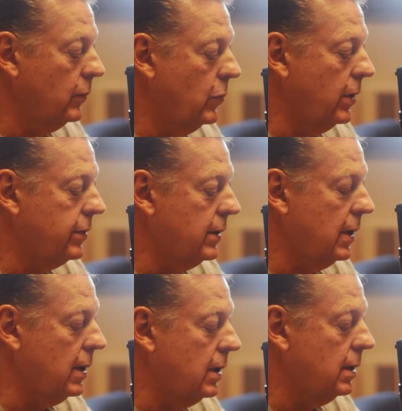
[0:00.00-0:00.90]
with
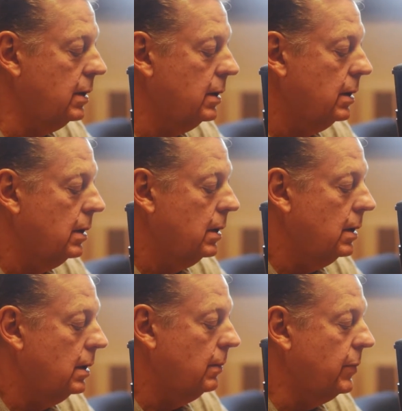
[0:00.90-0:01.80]

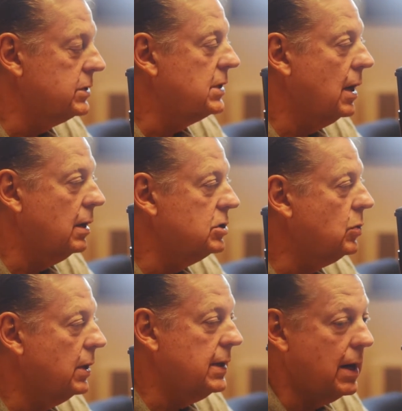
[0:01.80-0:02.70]
bus card and
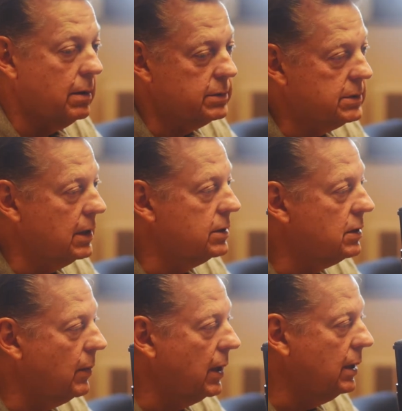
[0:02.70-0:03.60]
$20 saying
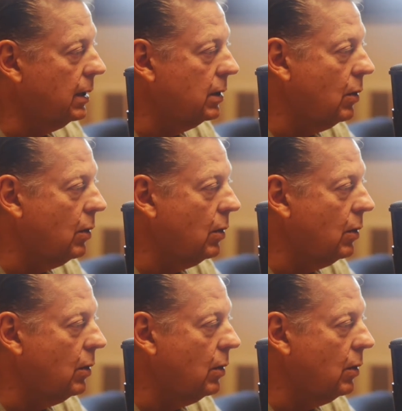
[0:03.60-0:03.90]
to make it and